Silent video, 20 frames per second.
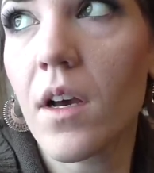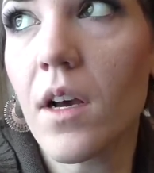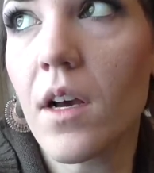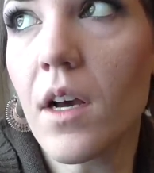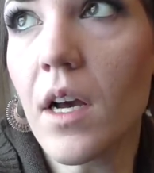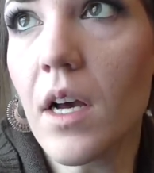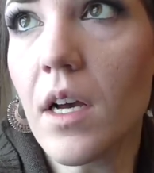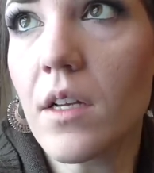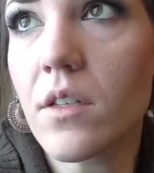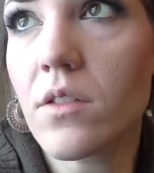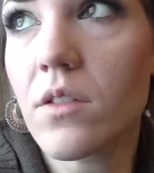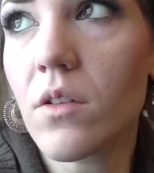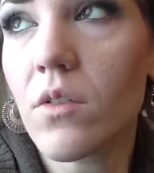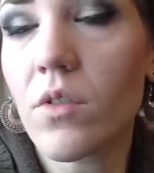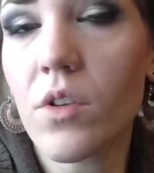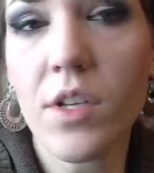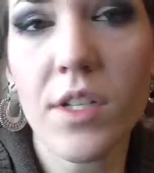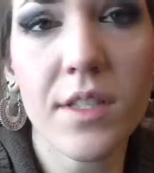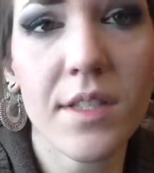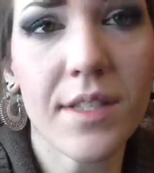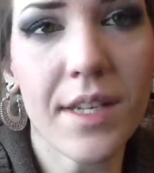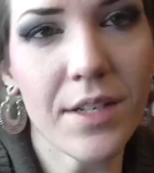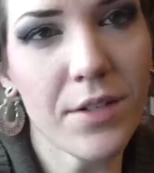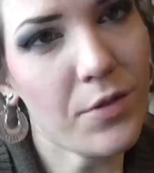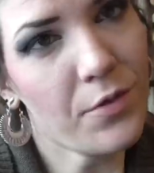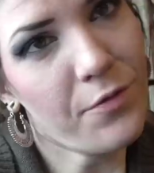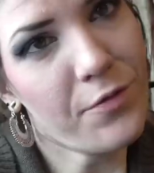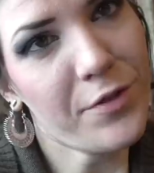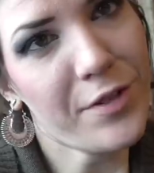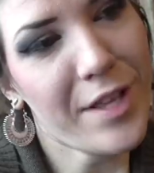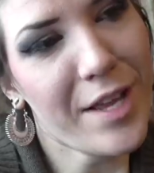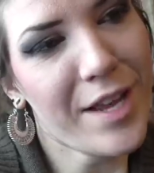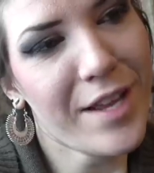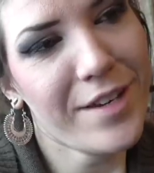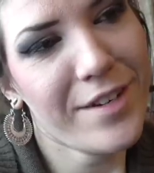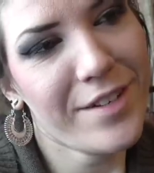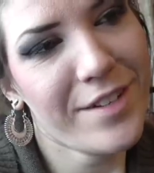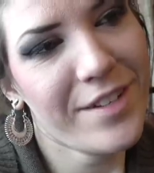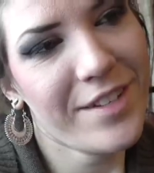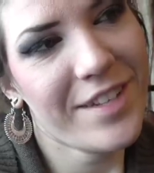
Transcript: Uh, so you can stay tuned for that.